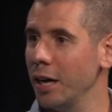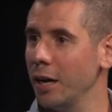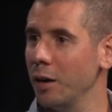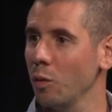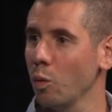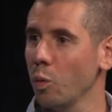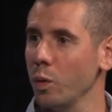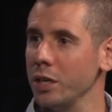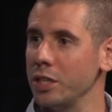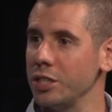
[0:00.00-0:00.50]

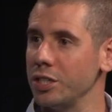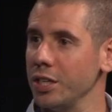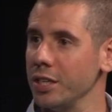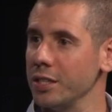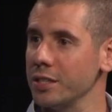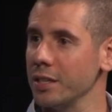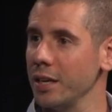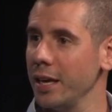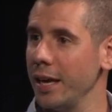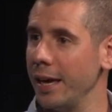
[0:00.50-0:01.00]
which
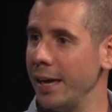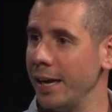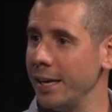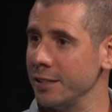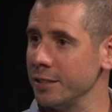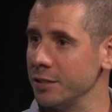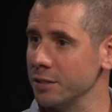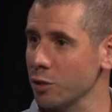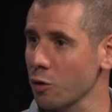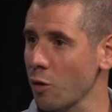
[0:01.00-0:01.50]
is
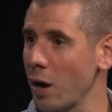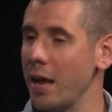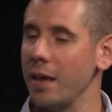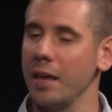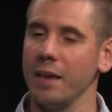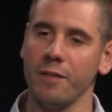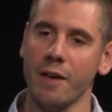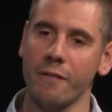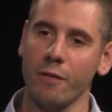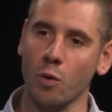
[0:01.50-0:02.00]

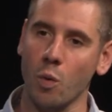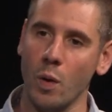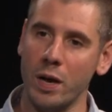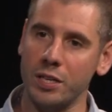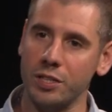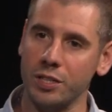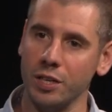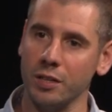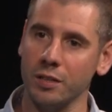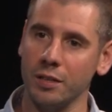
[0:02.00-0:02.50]
great. If you have a
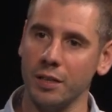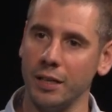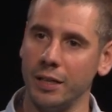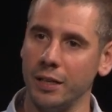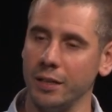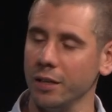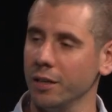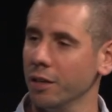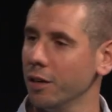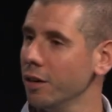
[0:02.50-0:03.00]
question,
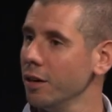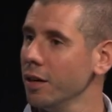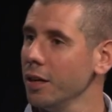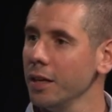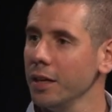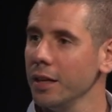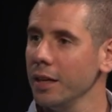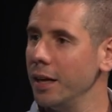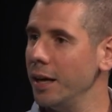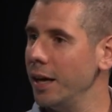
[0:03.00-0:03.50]

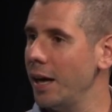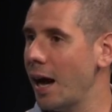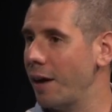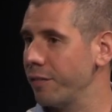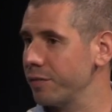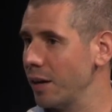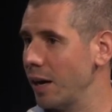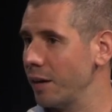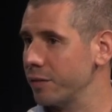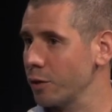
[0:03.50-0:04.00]

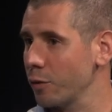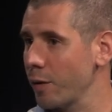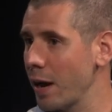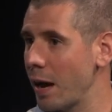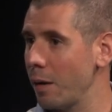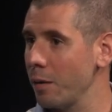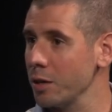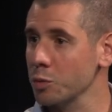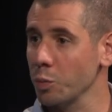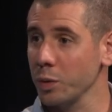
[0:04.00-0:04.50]
after
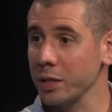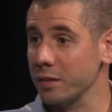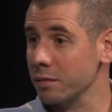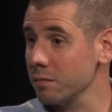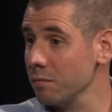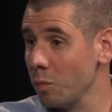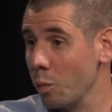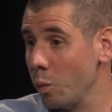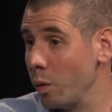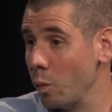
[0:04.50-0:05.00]
hours,
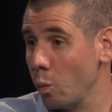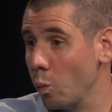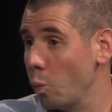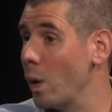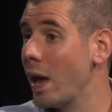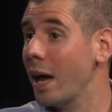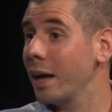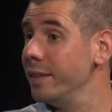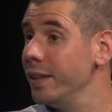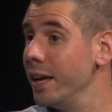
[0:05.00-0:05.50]

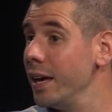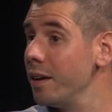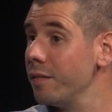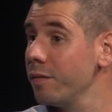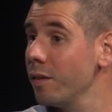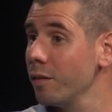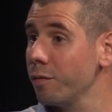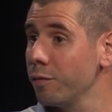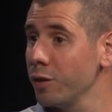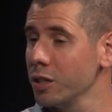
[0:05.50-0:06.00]
we are there
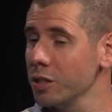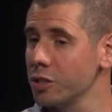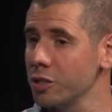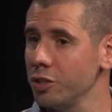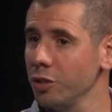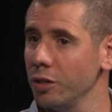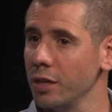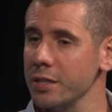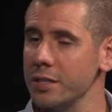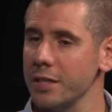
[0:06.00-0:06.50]
for the
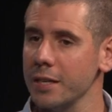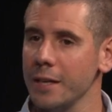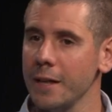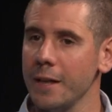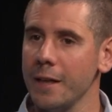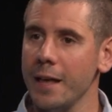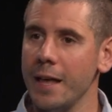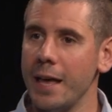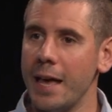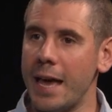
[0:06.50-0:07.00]
students.
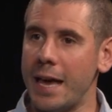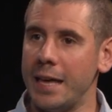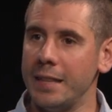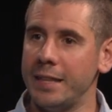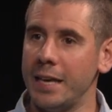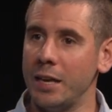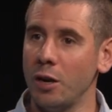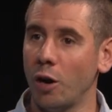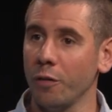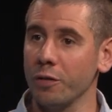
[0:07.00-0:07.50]

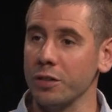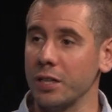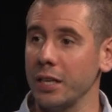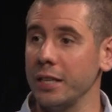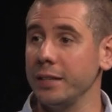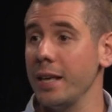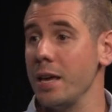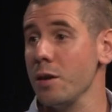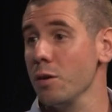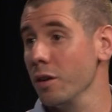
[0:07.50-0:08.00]
And then
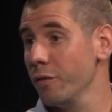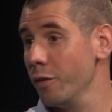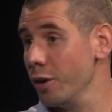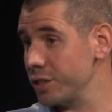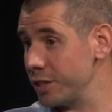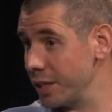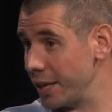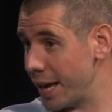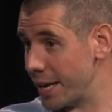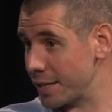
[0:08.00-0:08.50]
obviously the
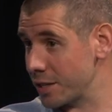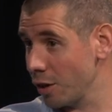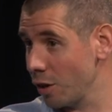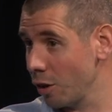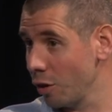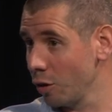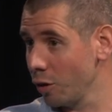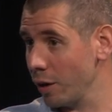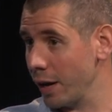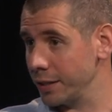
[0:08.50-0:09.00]
university as a
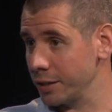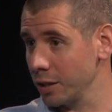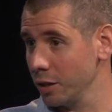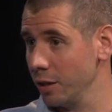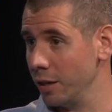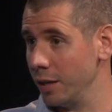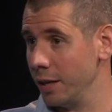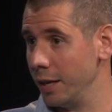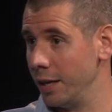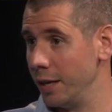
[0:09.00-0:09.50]
whole has
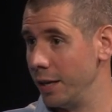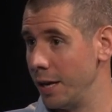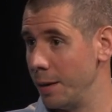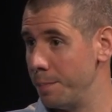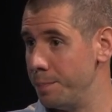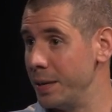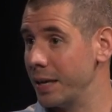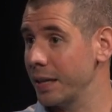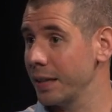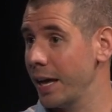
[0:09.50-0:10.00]
a
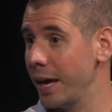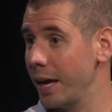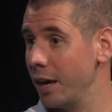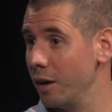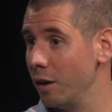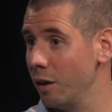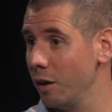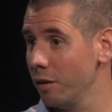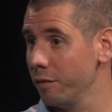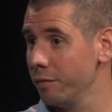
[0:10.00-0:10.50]
big layer
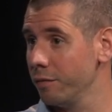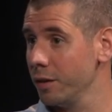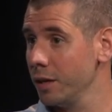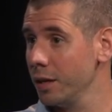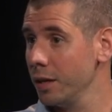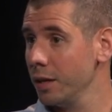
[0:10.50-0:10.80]
of